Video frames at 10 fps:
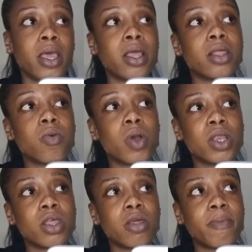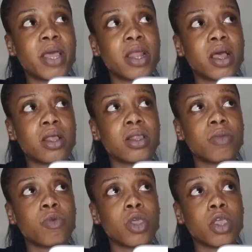And then one day the man asked
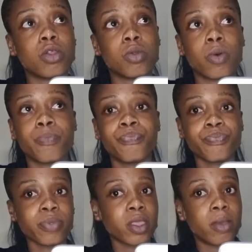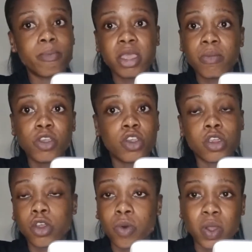him, okay, so maybe you should
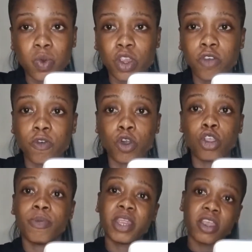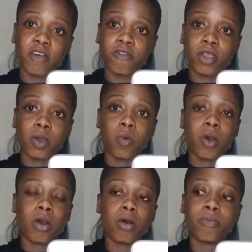show us what you've got. You've been here for a
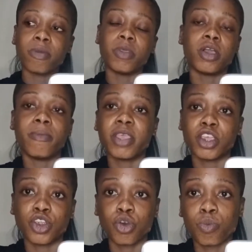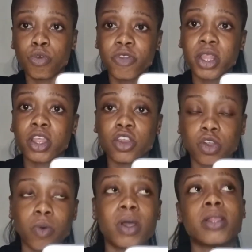while. Maybe you can make a short movie and then
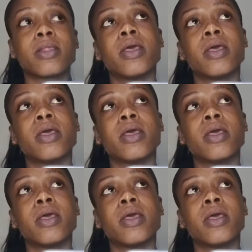show us.